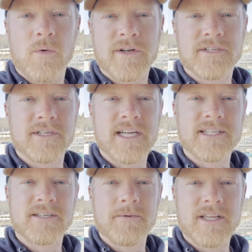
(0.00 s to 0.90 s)
Winter
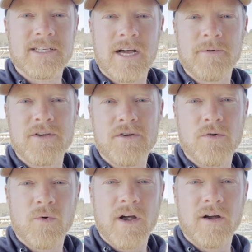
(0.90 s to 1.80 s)
tends to be the time of
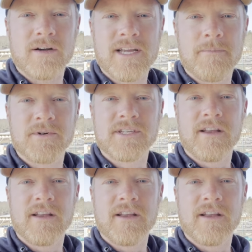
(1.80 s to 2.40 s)
year where 10%